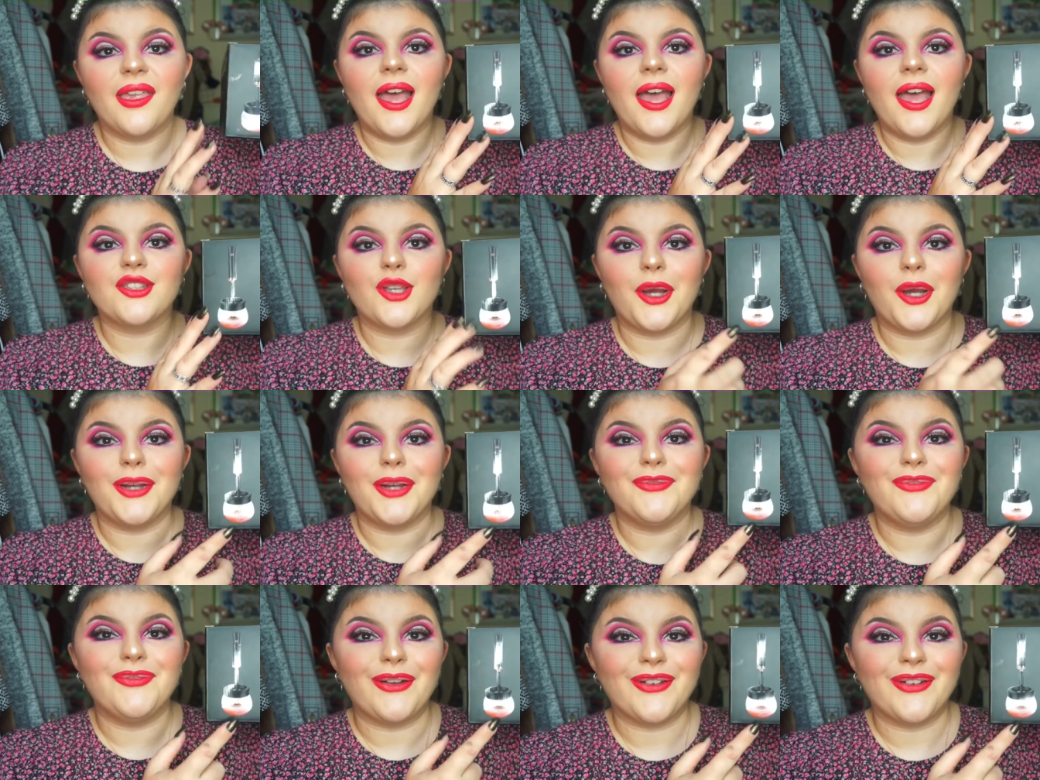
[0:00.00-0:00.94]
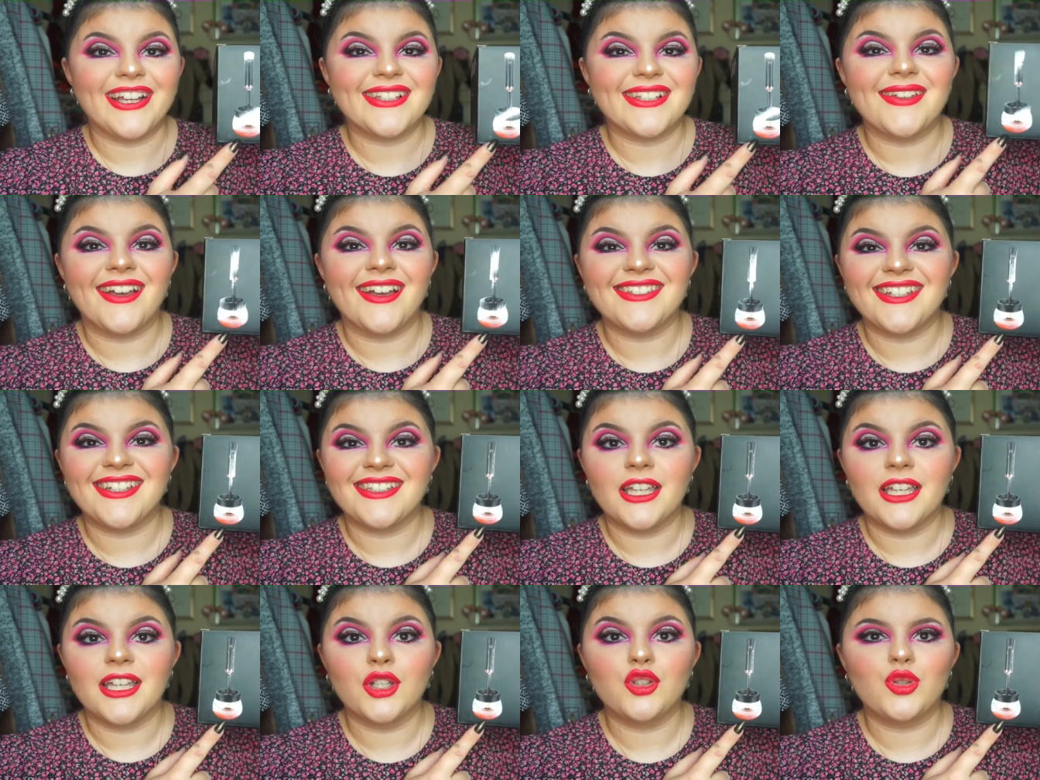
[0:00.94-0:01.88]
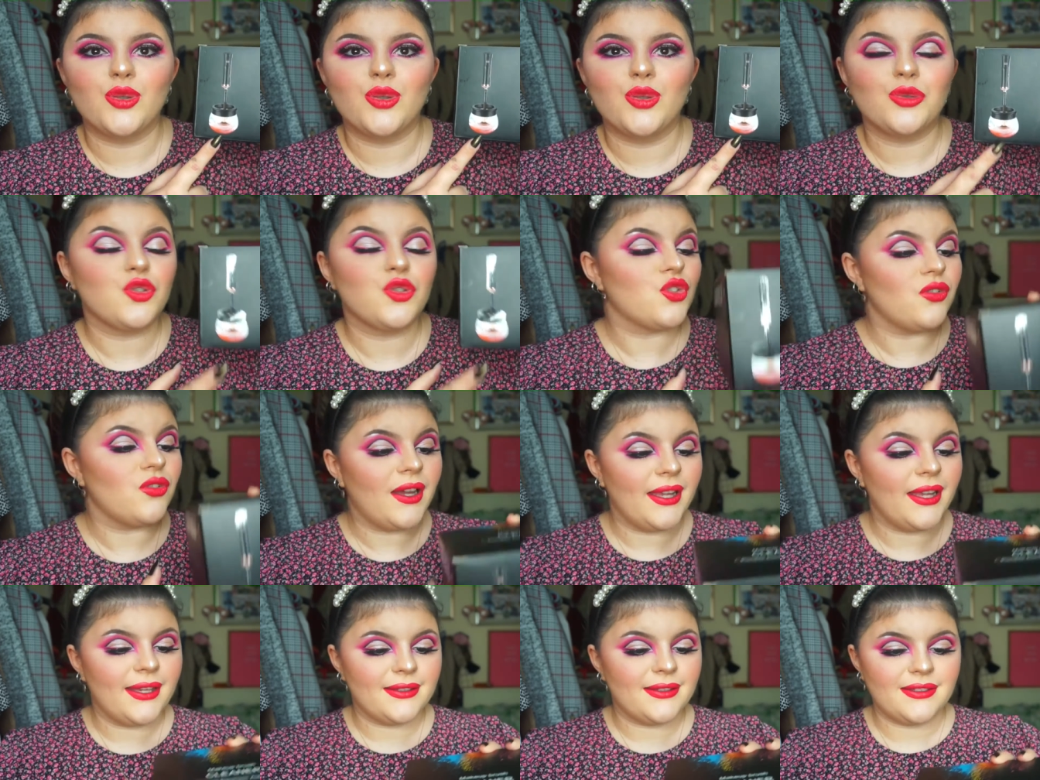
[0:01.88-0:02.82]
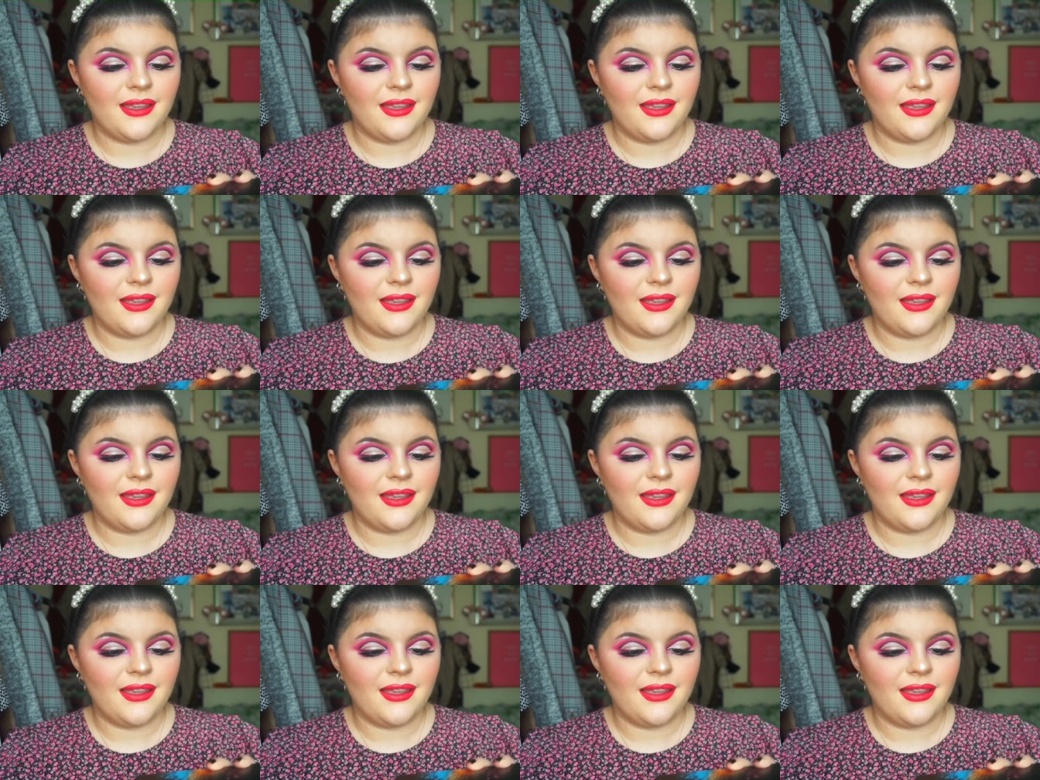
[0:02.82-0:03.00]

so I'm very excited to try it.